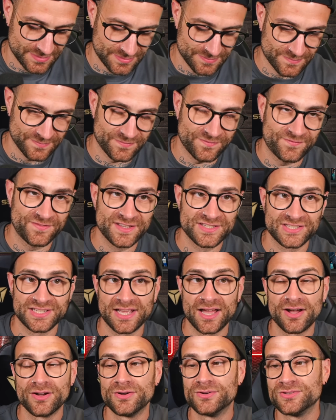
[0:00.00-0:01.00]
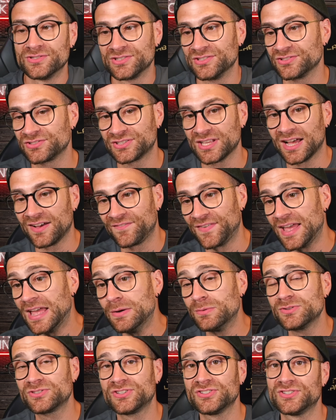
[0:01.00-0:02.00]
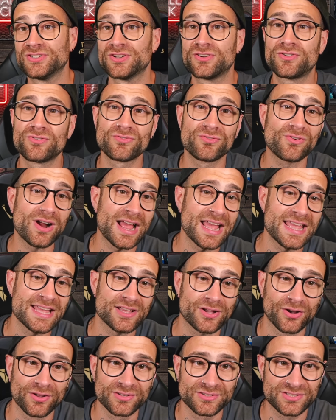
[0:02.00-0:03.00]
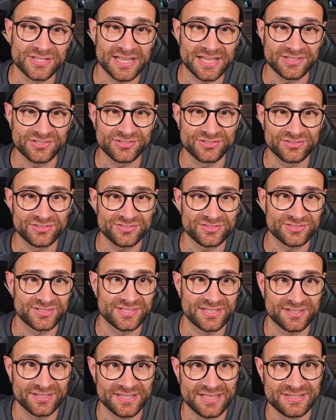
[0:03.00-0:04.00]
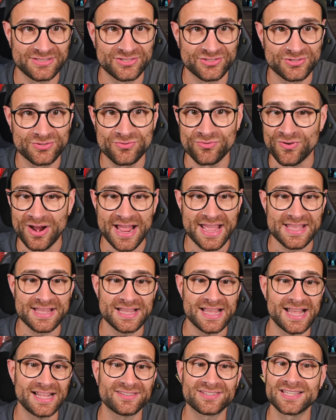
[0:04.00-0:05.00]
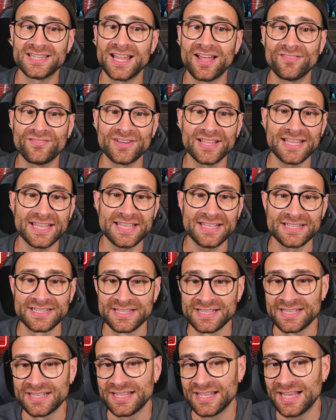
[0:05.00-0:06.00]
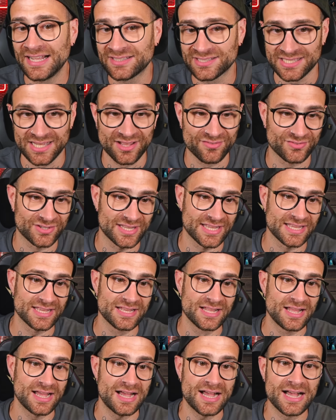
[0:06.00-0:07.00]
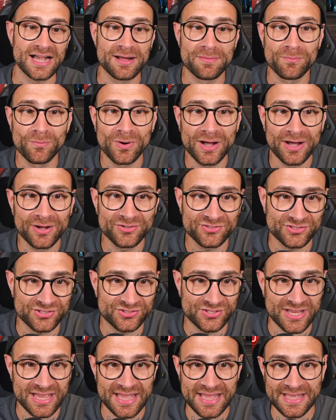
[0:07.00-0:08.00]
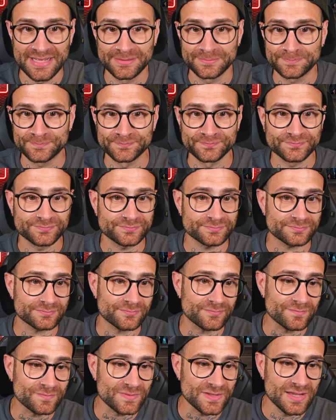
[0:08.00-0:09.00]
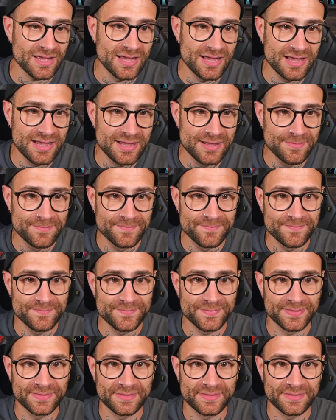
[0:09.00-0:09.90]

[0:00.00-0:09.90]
physios and stuff. It was just a great contest. It's just great. It's lovely. It's lovely. What else to say? Dean